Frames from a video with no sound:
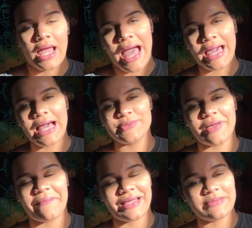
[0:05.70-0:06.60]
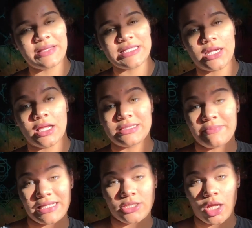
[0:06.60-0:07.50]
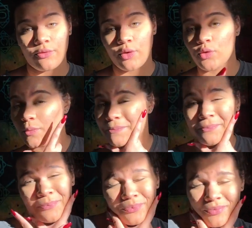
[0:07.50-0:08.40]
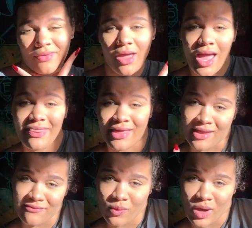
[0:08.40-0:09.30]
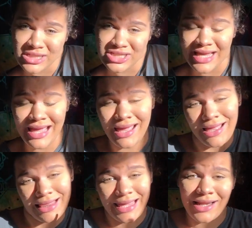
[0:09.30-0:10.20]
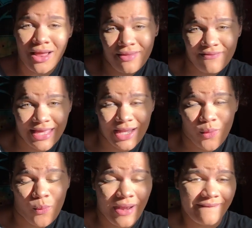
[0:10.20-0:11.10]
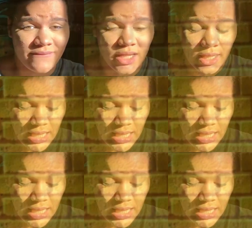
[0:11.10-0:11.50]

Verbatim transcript: Hi guys, welcome back to my channel. It's me, Shawna Ruth. Thank you for watching, clicking on the vid, or whatever.